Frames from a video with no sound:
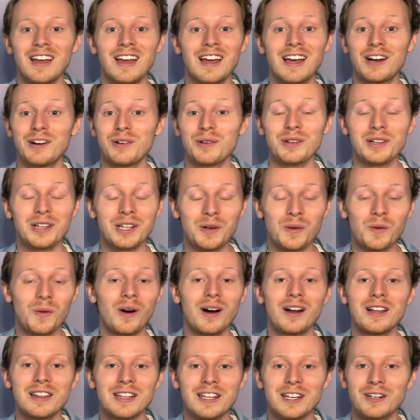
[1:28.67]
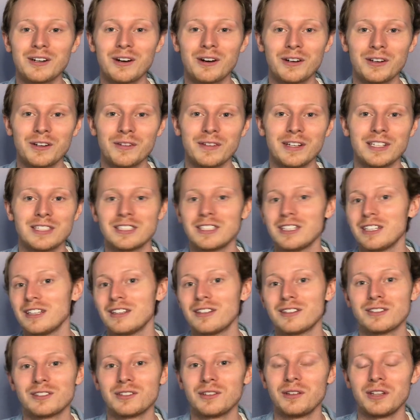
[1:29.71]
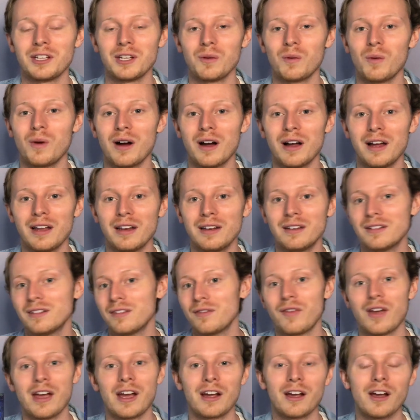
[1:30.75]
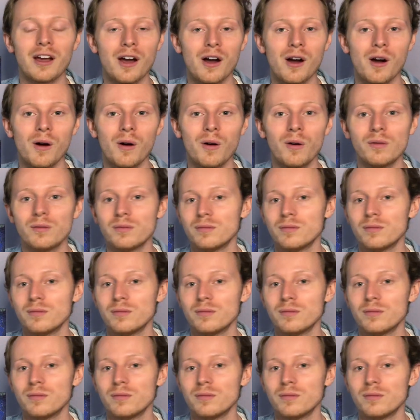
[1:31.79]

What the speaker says: really one Leonardo da Vinci. There's only one Van Gogh,